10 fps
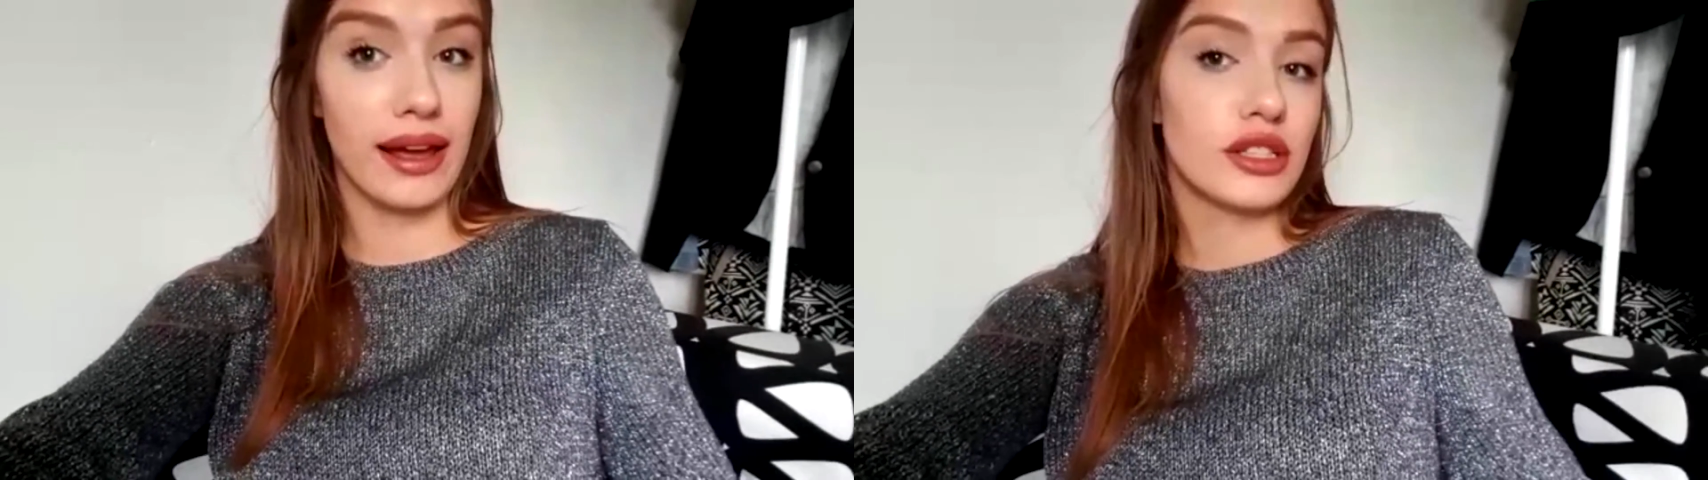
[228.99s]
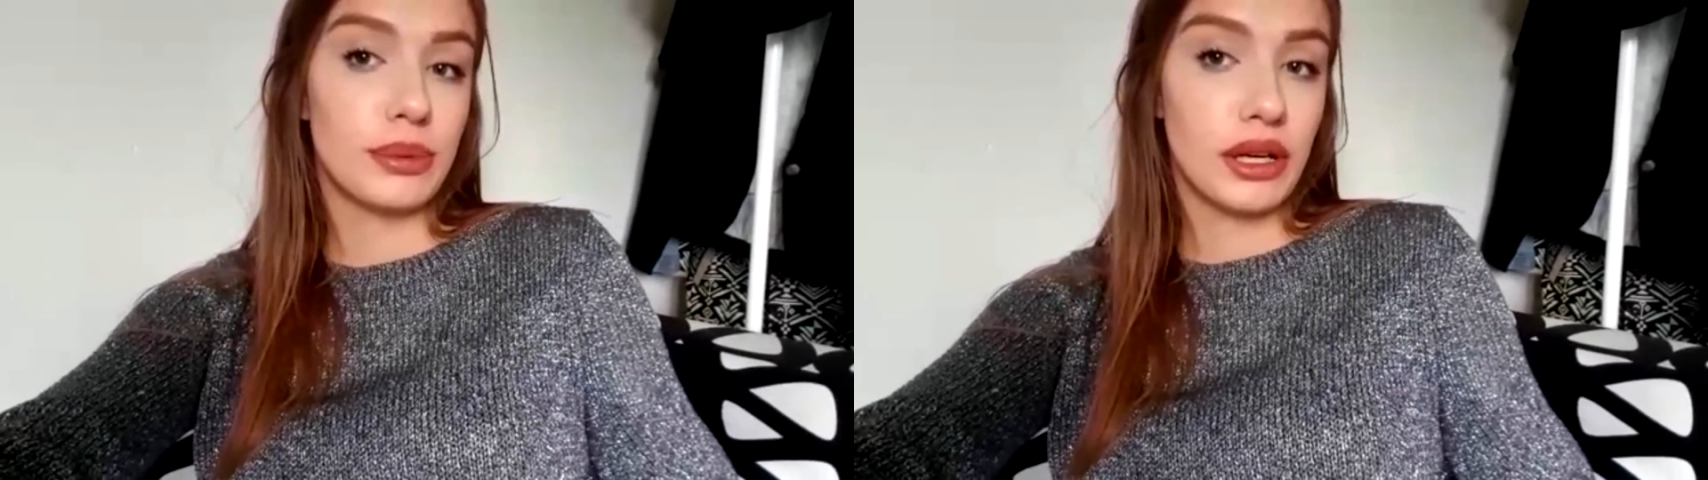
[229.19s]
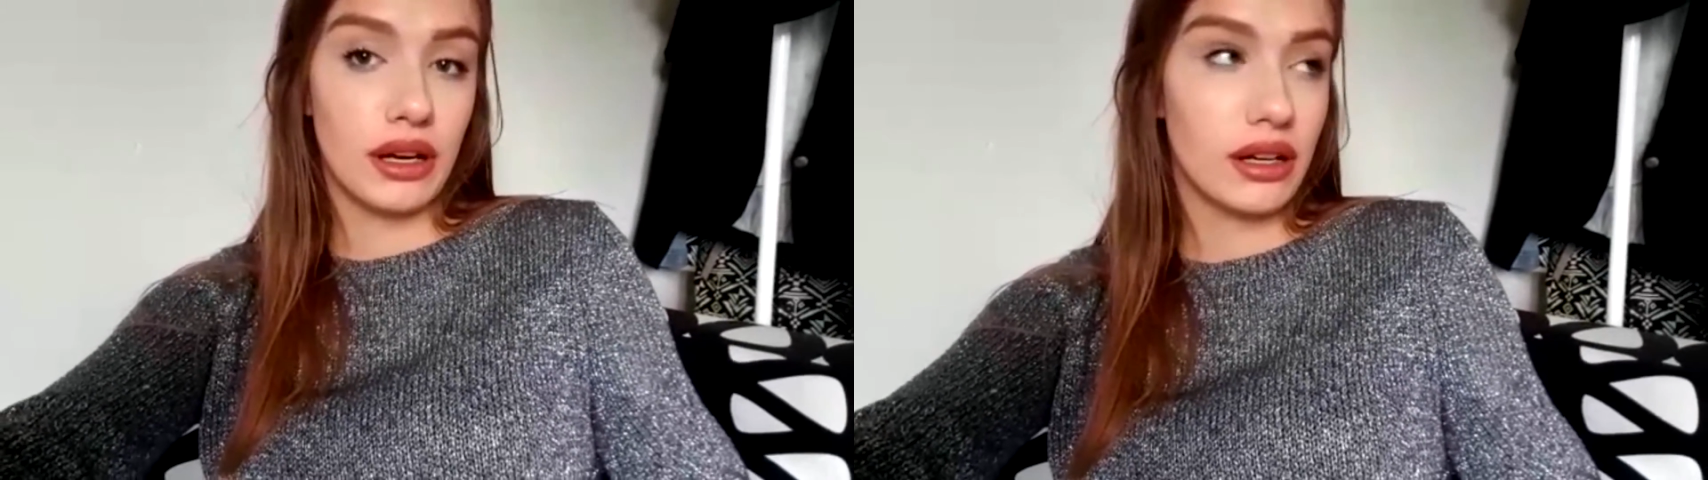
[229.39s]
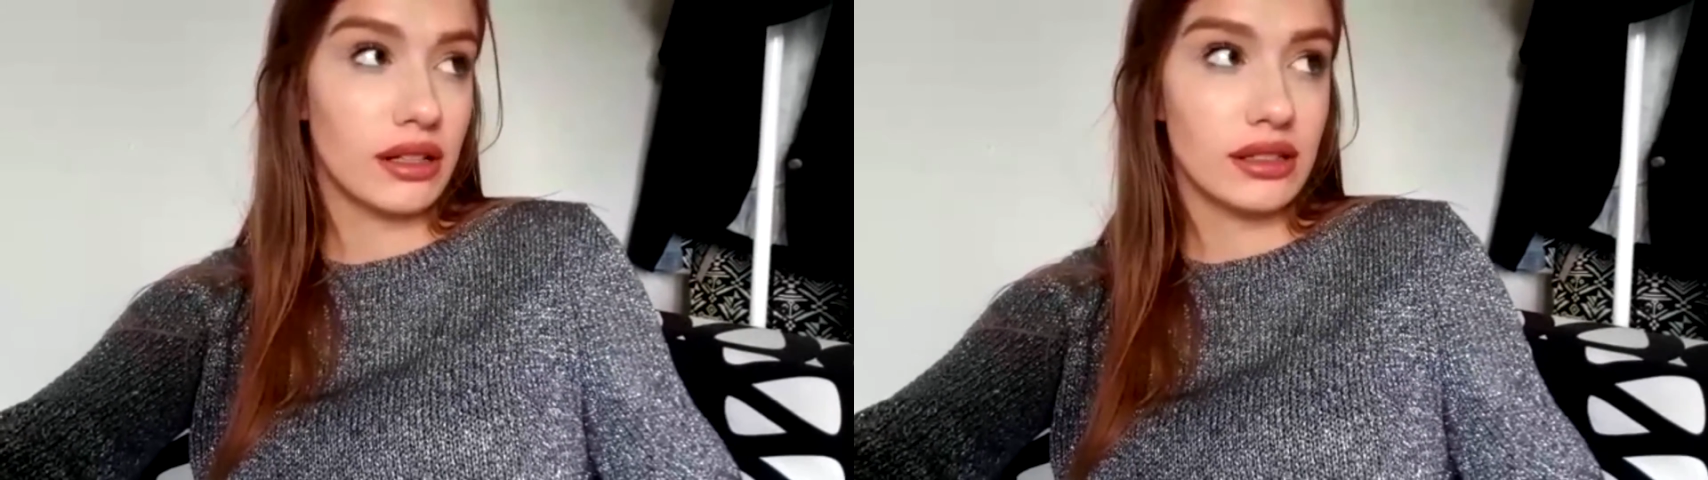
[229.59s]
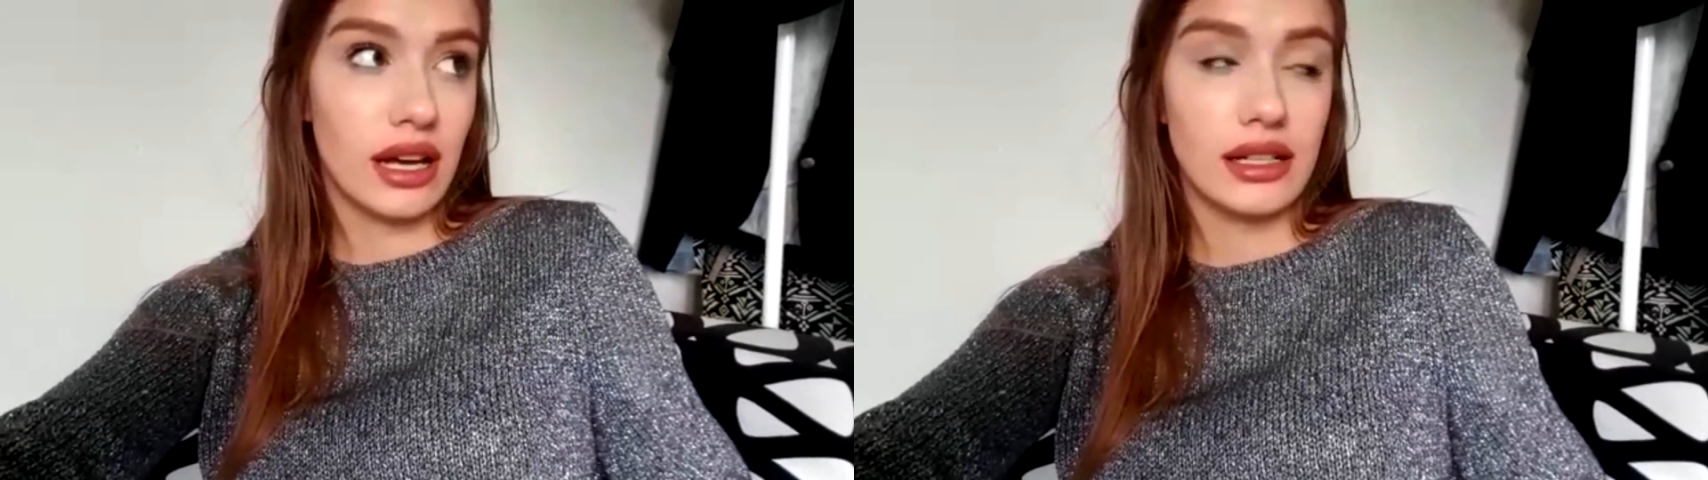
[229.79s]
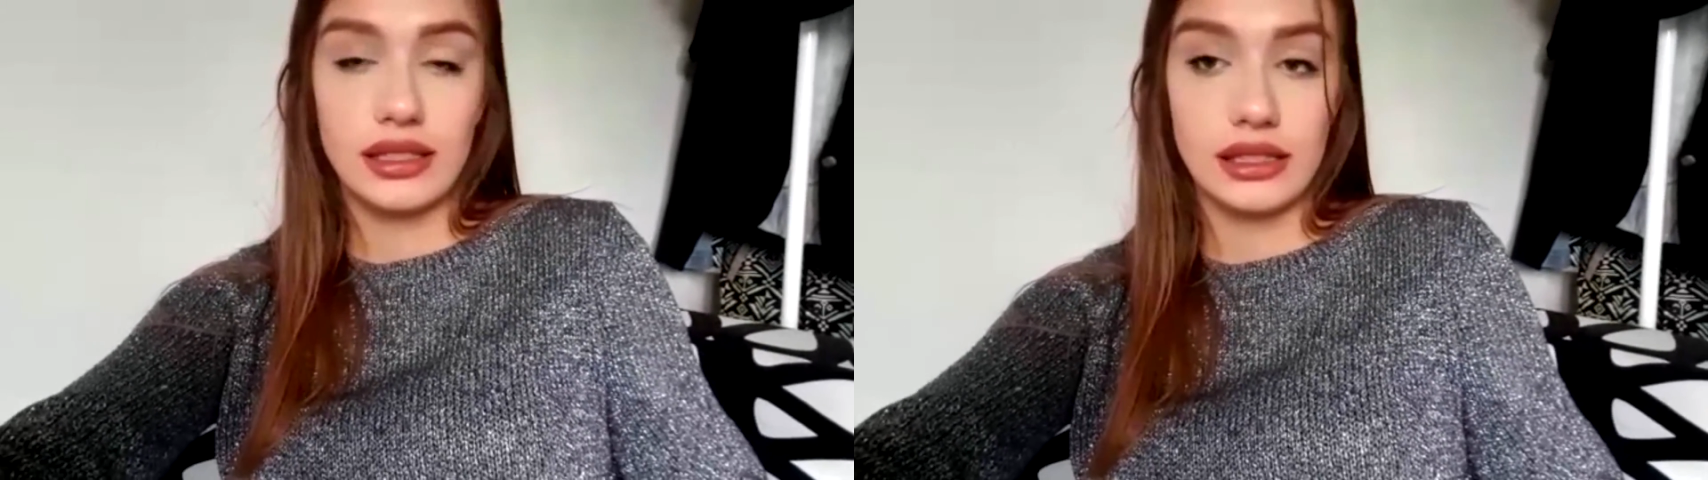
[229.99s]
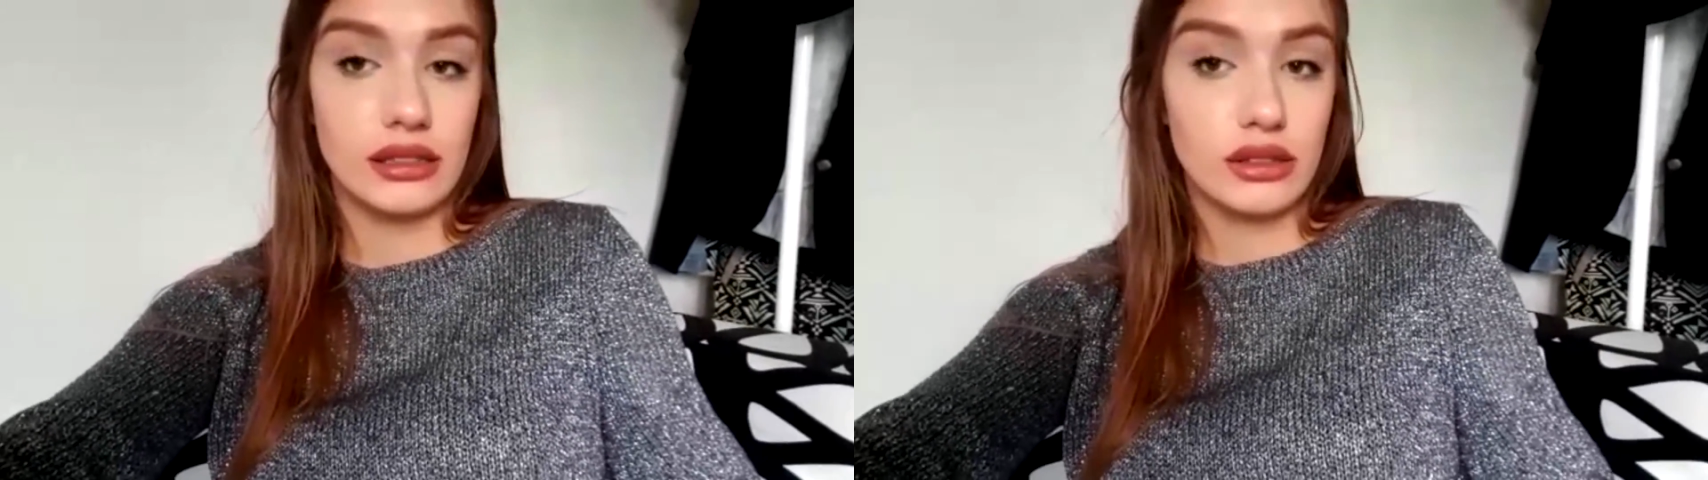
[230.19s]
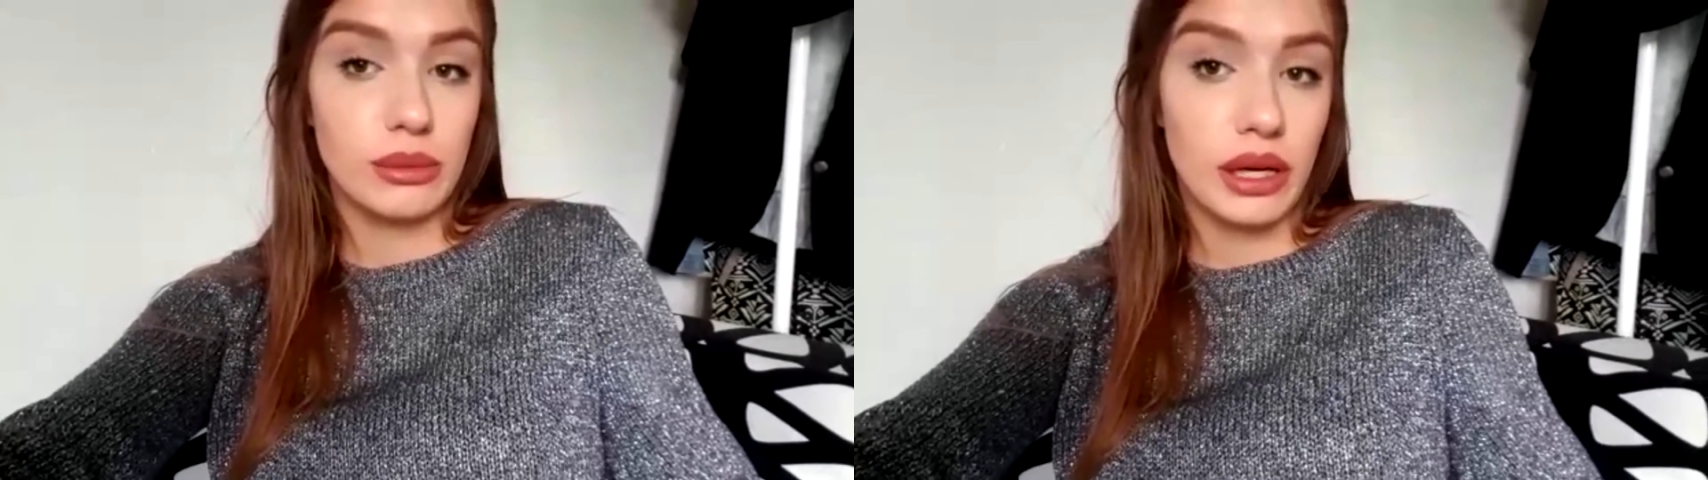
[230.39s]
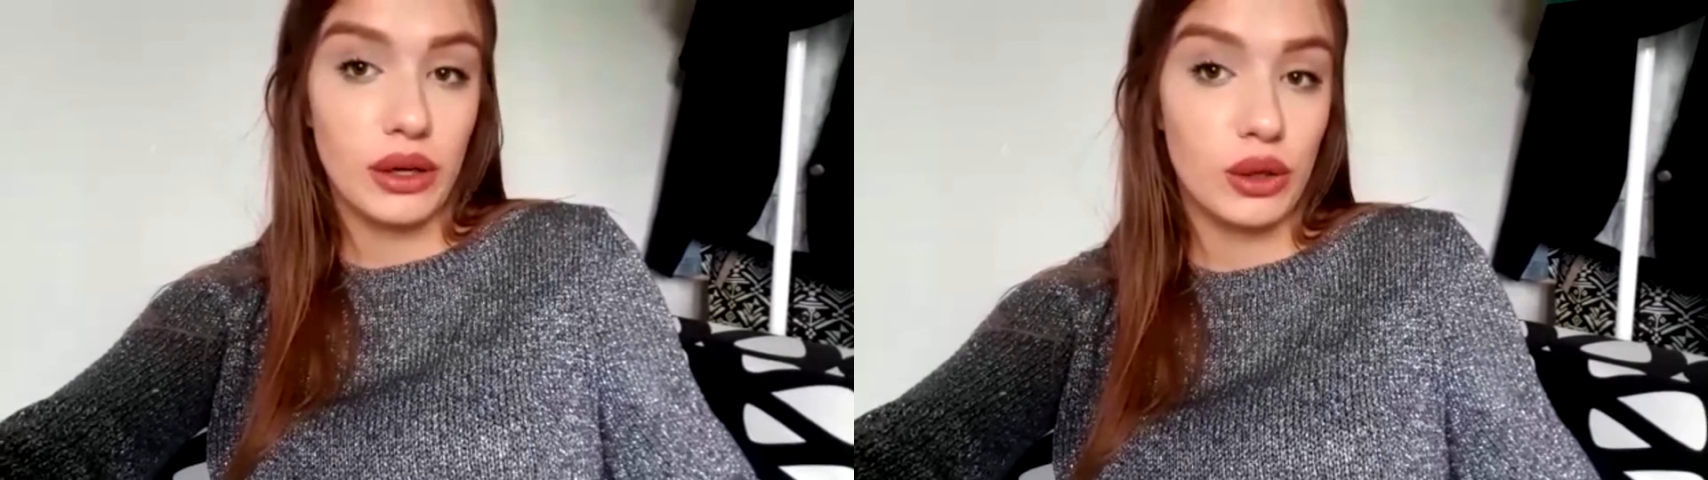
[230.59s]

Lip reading: just because I didn't do my